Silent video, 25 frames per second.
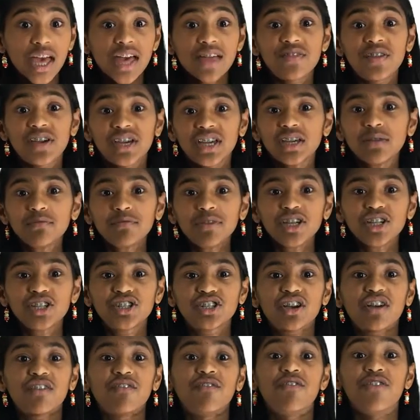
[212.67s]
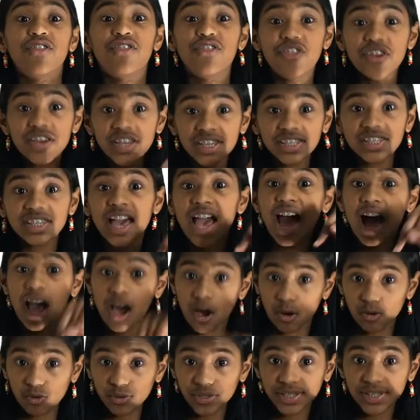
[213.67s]
The image of this
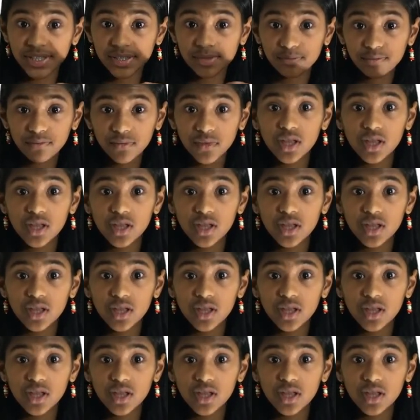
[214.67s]
house